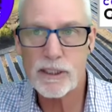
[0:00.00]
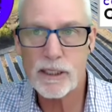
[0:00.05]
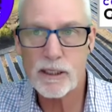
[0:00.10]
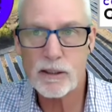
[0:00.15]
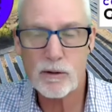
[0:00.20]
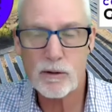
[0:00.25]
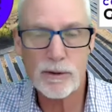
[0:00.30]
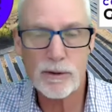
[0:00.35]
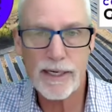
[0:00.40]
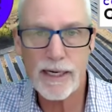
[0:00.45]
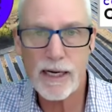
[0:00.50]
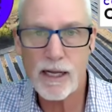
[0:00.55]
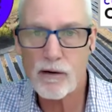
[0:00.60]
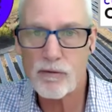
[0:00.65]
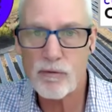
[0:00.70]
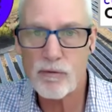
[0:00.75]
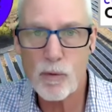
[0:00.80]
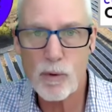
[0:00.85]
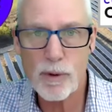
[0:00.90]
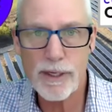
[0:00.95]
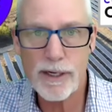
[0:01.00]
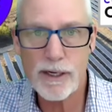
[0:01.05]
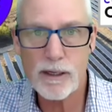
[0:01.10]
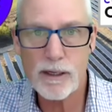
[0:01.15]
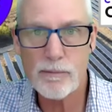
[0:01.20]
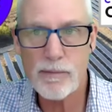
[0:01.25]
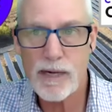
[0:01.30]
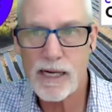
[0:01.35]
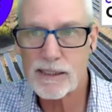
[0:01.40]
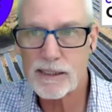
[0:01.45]
including
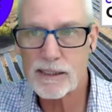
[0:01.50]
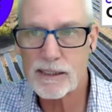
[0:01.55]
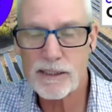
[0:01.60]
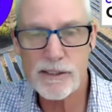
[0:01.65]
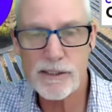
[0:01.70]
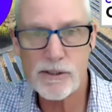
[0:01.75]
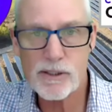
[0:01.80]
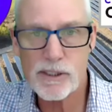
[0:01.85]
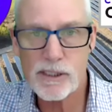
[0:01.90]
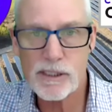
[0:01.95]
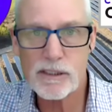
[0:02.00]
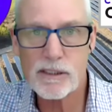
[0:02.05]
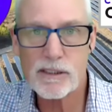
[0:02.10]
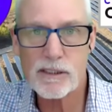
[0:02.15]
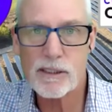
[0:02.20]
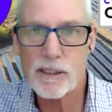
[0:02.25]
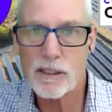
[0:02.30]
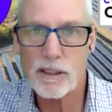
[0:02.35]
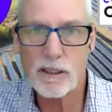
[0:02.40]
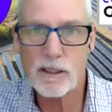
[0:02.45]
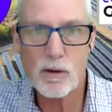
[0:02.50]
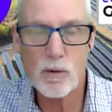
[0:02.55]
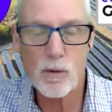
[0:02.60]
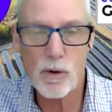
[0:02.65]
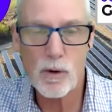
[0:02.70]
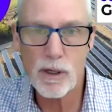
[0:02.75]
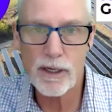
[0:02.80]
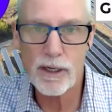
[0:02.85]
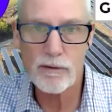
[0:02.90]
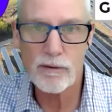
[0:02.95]
California, Massachusetts,
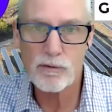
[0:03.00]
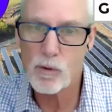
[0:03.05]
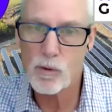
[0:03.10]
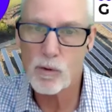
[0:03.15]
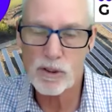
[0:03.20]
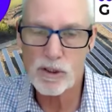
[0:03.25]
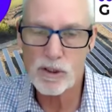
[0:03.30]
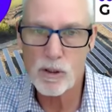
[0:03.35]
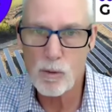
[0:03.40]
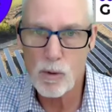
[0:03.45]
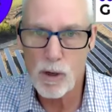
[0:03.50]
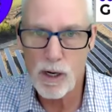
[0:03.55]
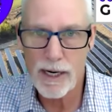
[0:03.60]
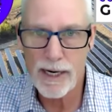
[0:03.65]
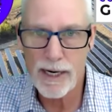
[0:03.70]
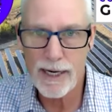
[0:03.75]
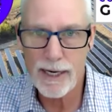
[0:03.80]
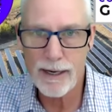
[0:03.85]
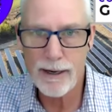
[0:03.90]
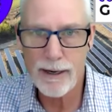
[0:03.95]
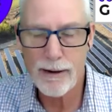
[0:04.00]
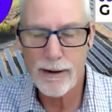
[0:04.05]
Illinois, of course, Hawaii.